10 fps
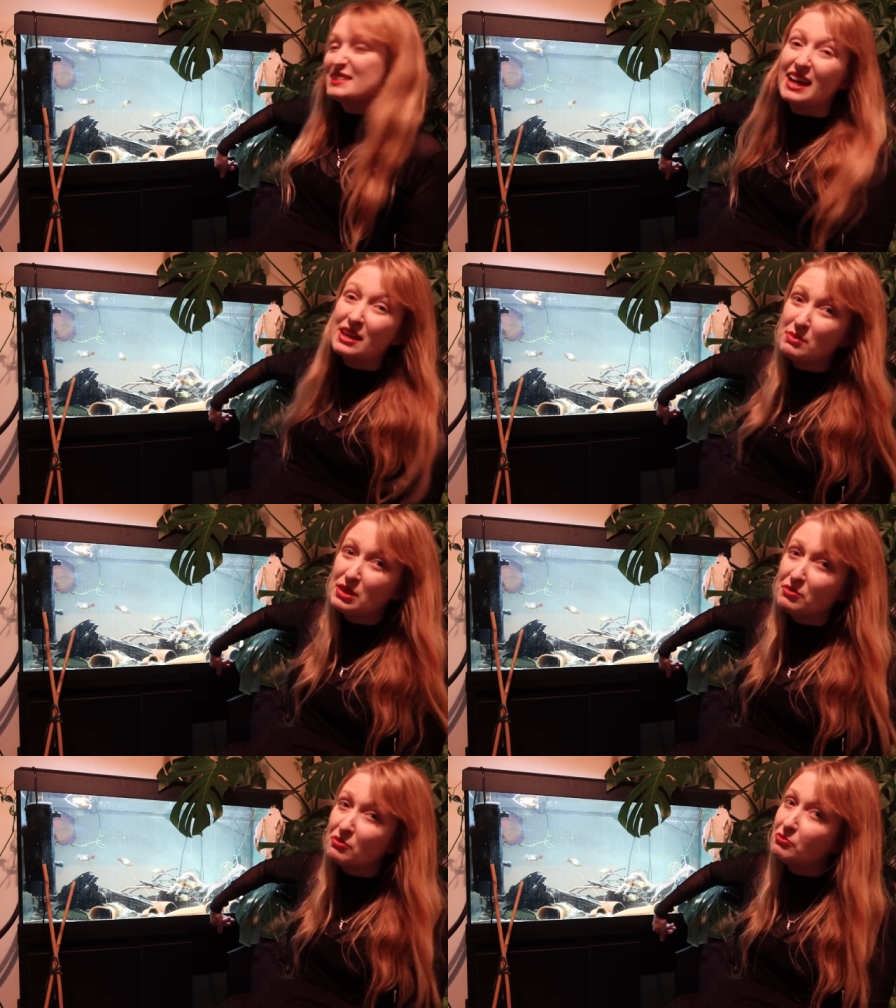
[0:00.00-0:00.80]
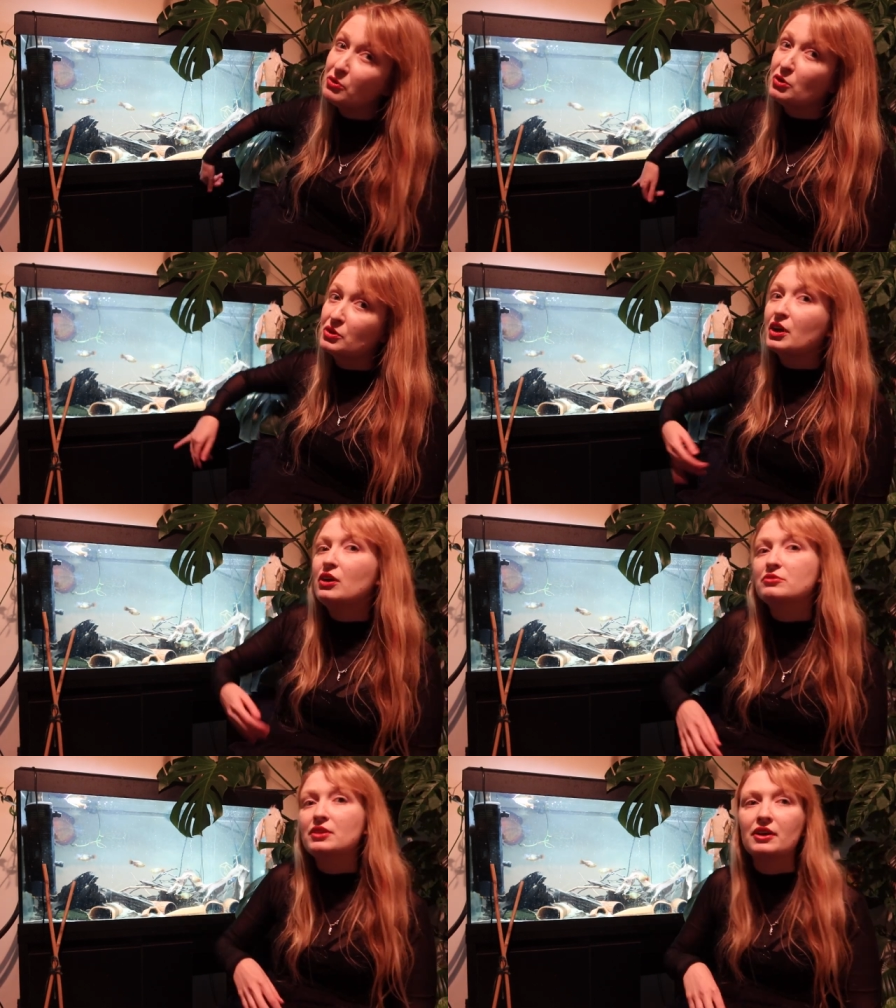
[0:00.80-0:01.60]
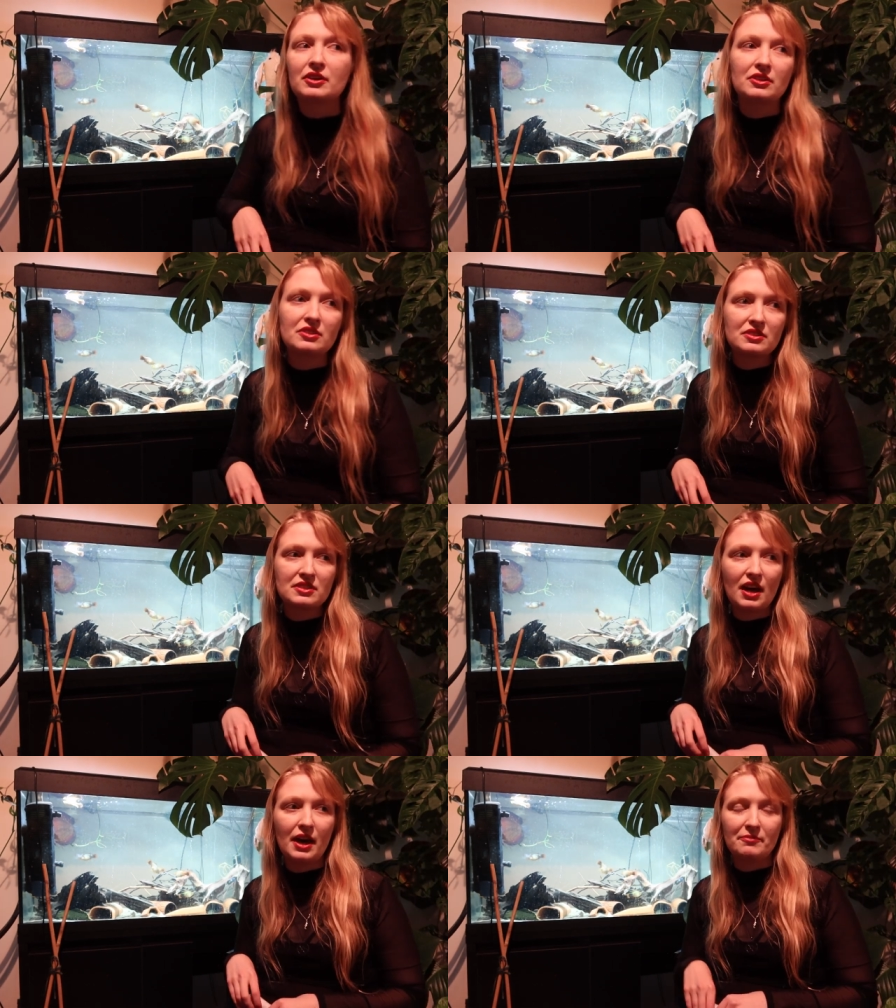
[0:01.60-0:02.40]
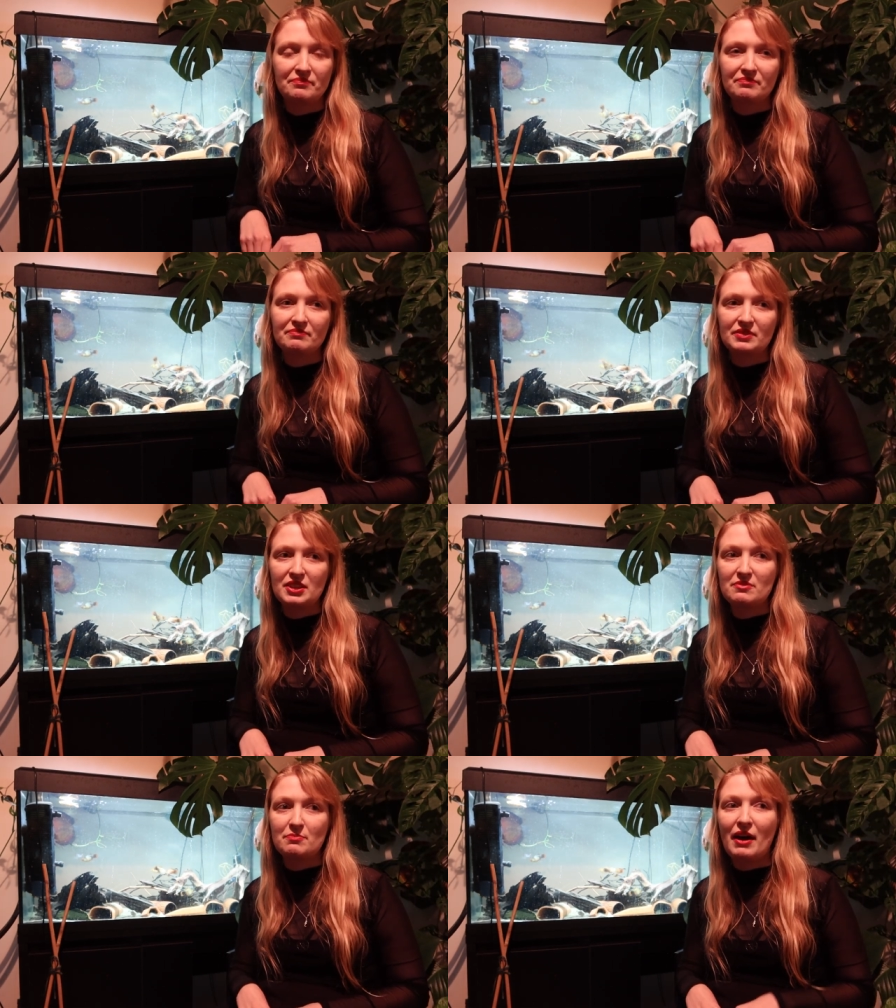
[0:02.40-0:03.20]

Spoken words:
the same even for the gold nuggets, the